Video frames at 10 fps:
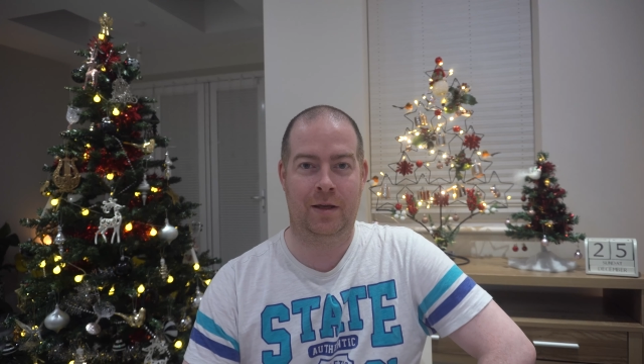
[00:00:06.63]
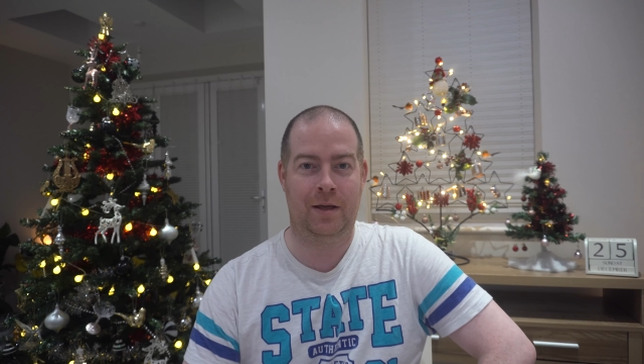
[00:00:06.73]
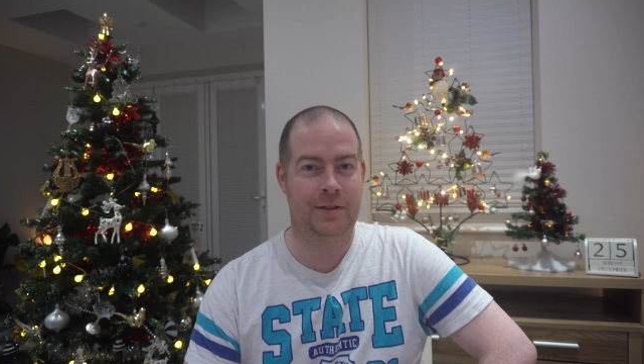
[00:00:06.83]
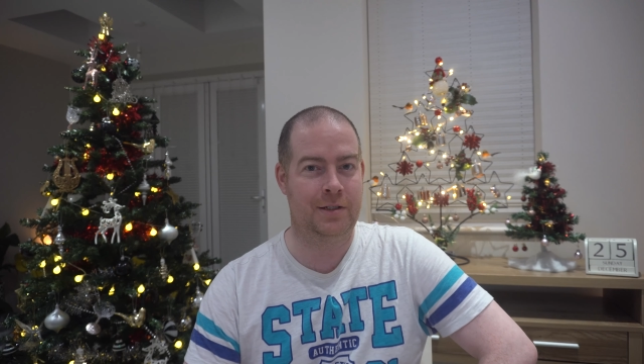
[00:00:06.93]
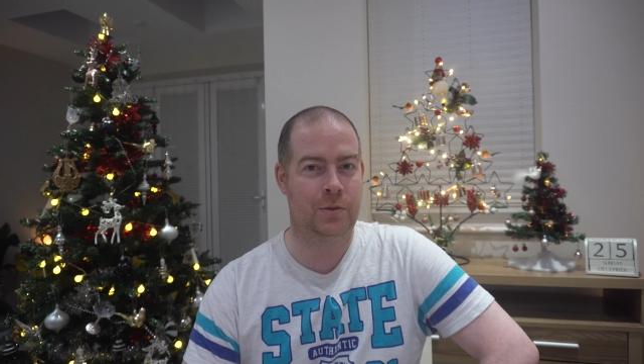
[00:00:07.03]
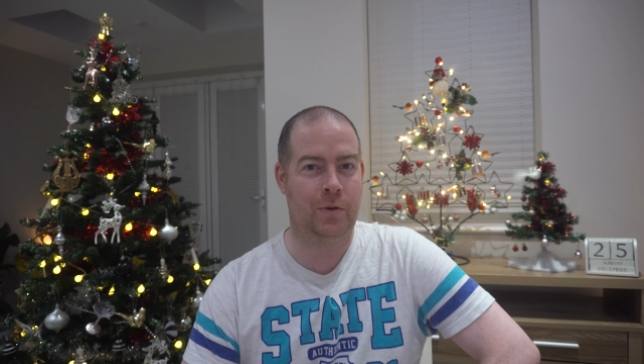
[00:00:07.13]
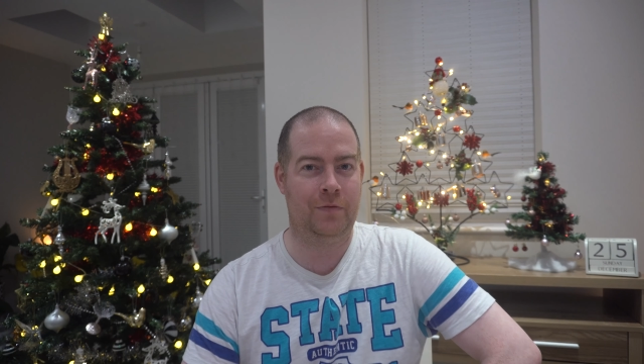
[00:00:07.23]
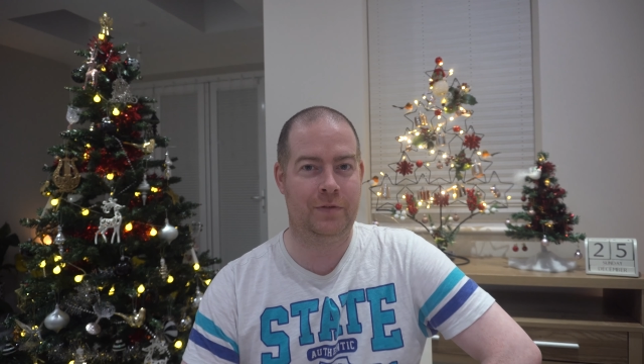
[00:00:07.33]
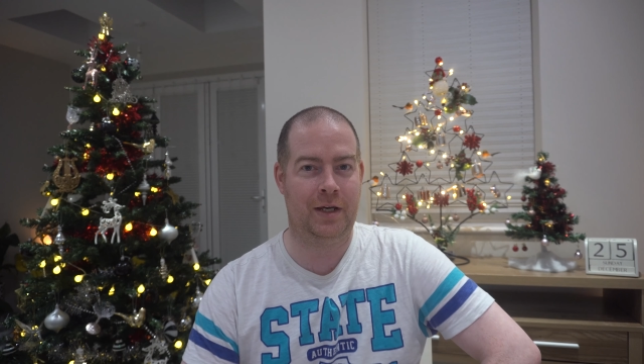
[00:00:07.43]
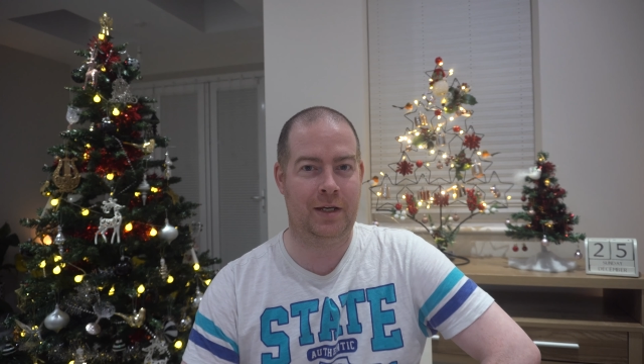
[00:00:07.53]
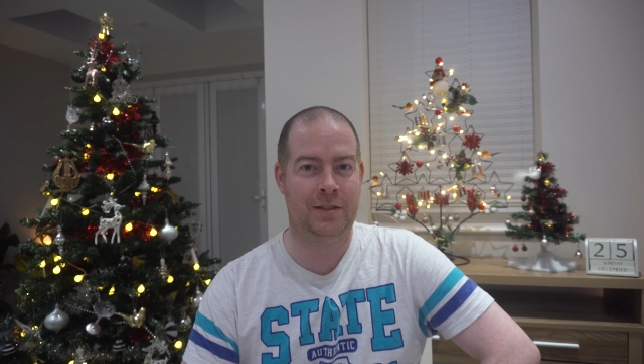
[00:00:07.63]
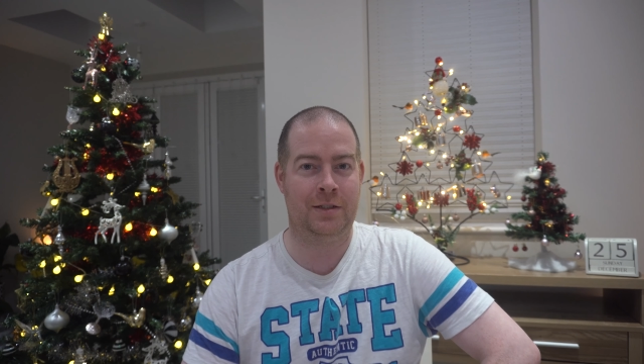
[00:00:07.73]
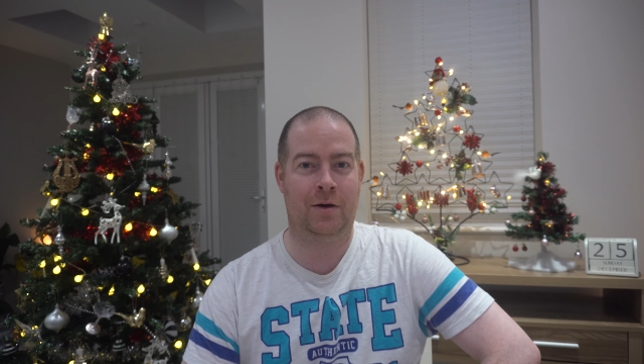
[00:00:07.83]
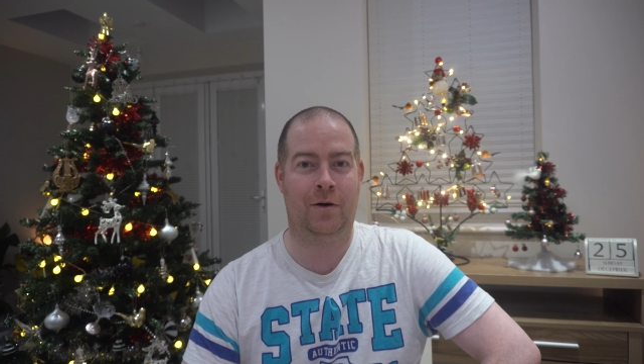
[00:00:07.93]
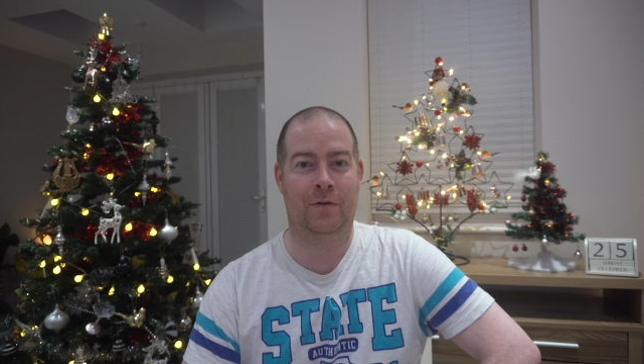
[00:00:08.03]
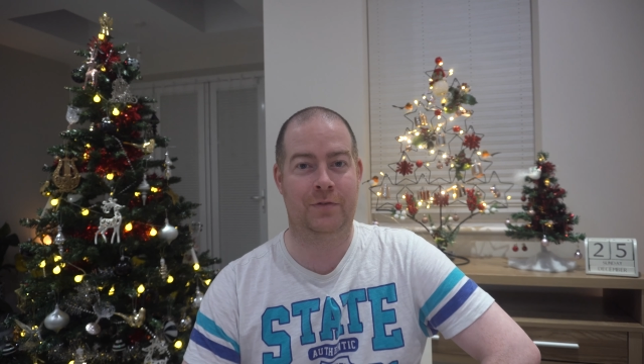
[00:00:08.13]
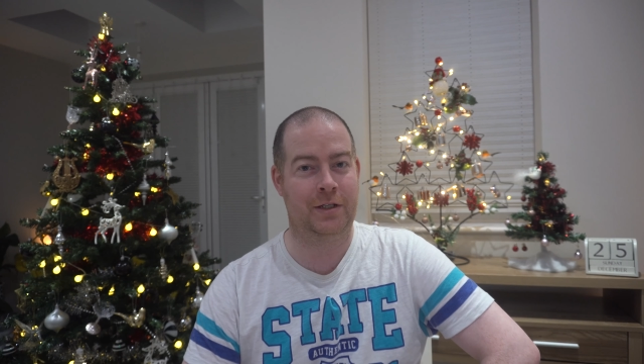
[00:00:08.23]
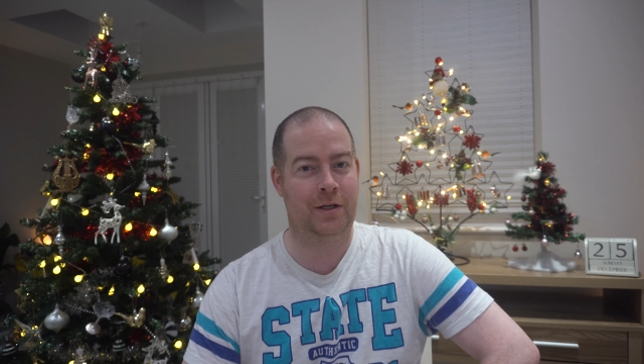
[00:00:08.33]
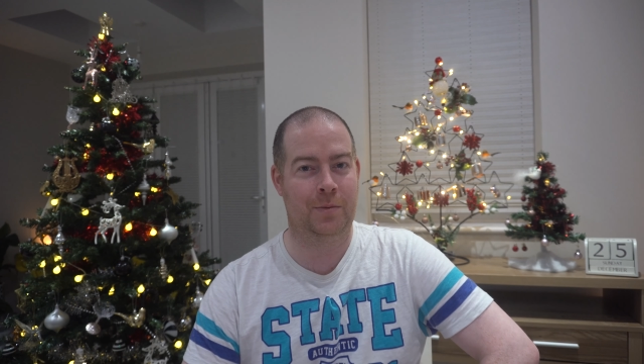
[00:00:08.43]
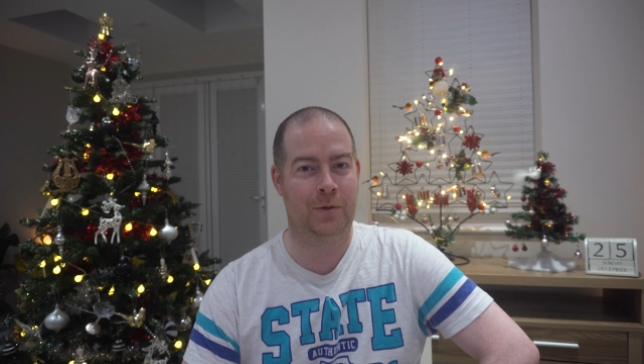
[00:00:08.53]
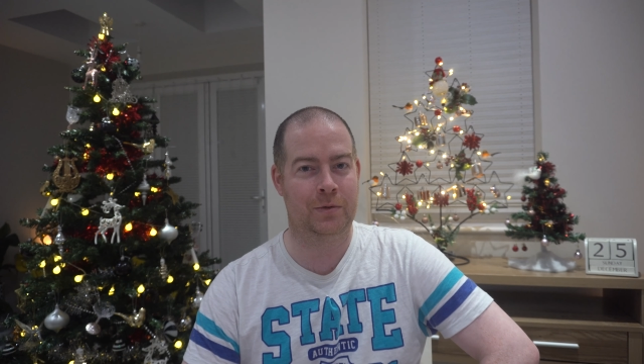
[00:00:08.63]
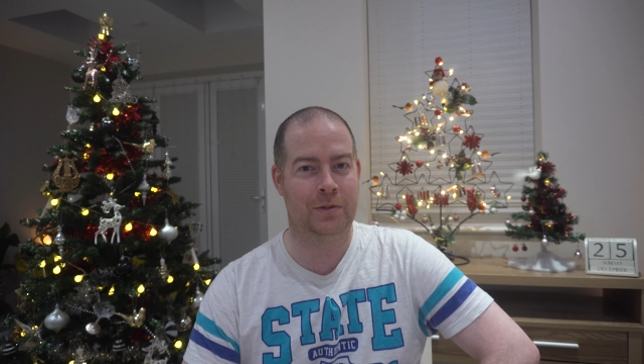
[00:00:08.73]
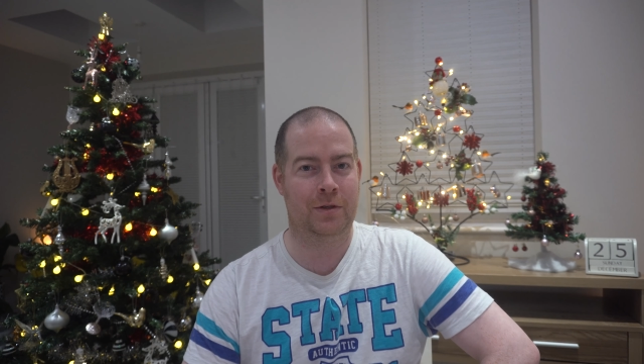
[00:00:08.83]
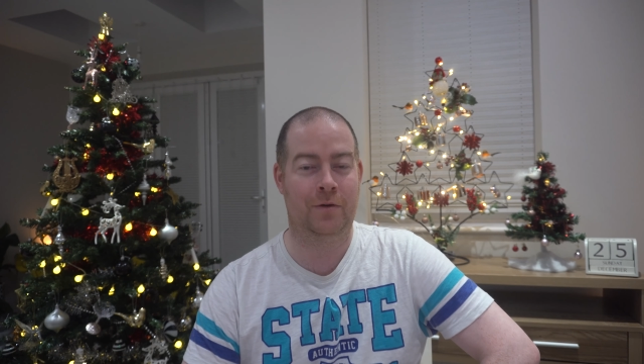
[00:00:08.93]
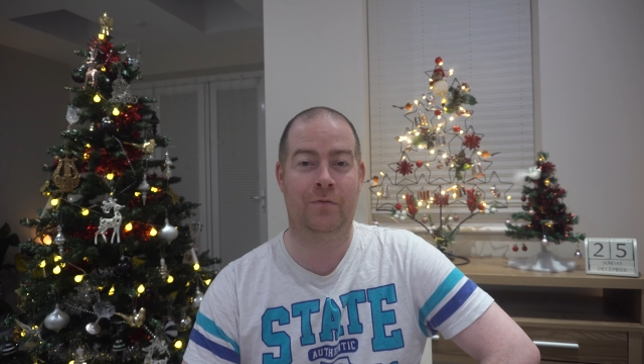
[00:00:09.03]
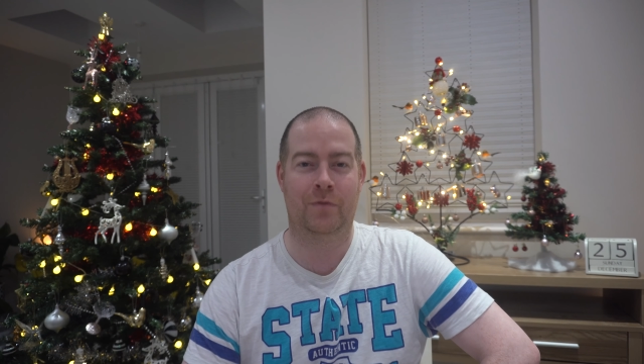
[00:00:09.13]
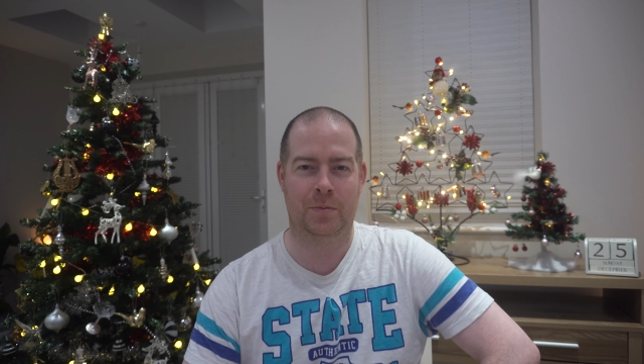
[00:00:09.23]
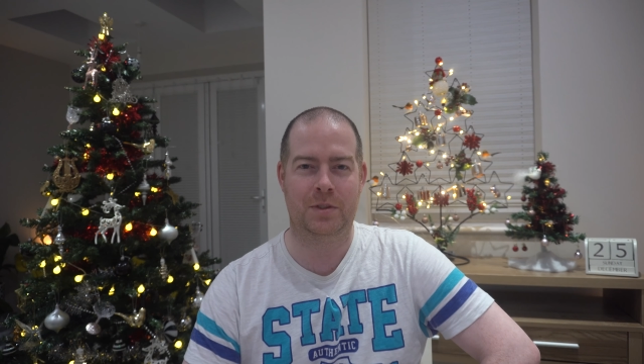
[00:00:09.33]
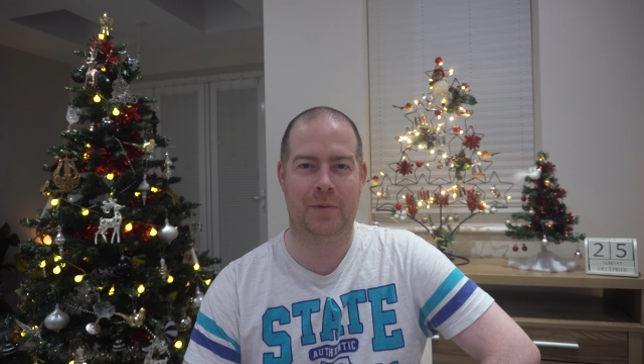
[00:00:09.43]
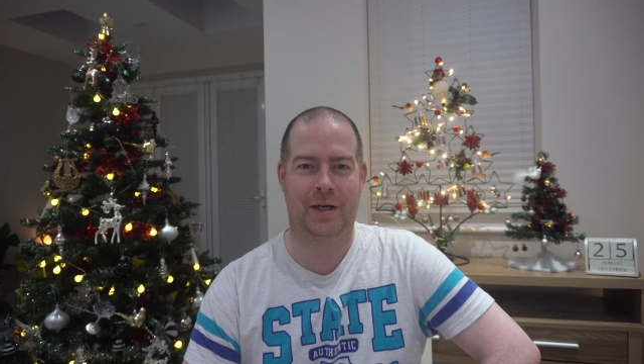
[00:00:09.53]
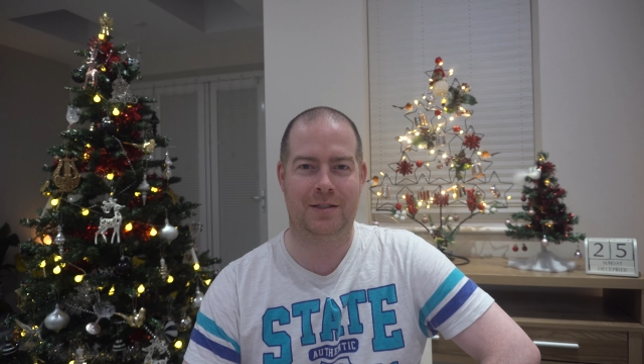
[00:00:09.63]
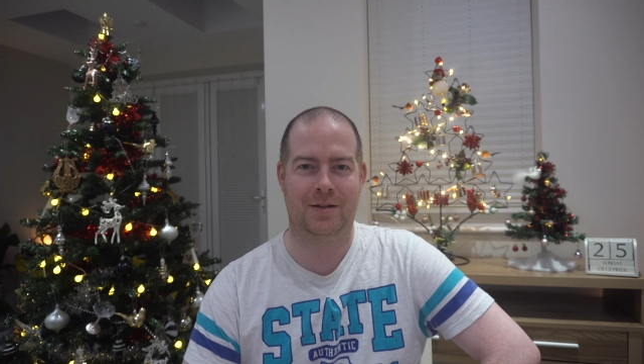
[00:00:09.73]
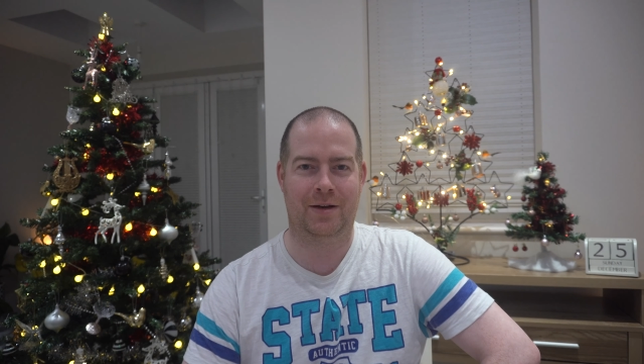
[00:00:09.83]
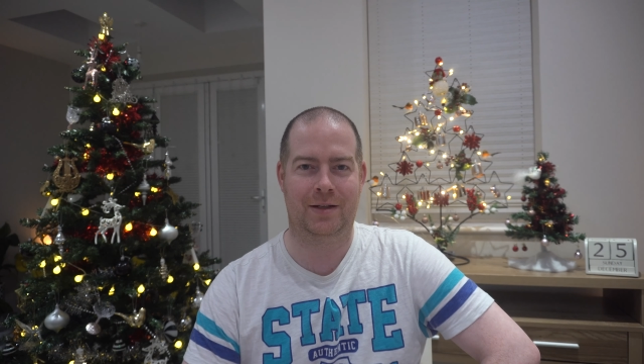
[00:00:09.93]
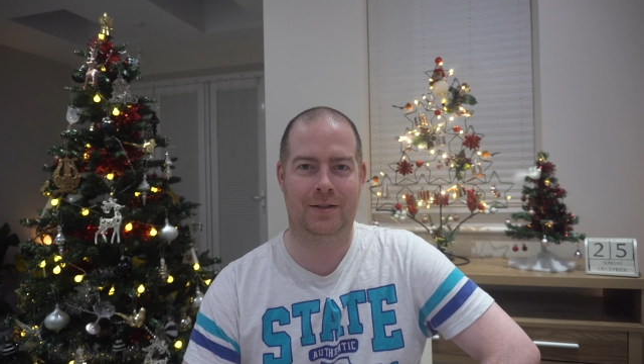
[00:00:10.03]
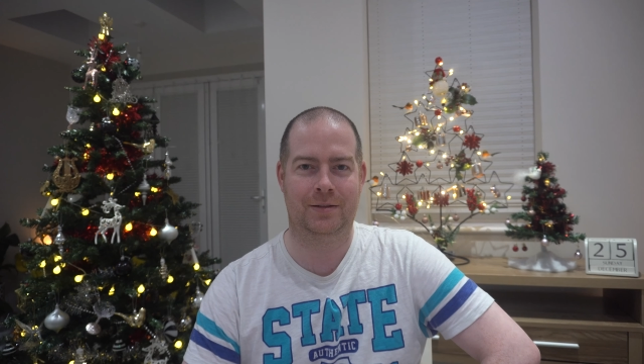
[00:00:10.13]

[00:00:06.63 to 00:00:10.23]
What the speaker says: It's the 12 days of single malts from Speyside.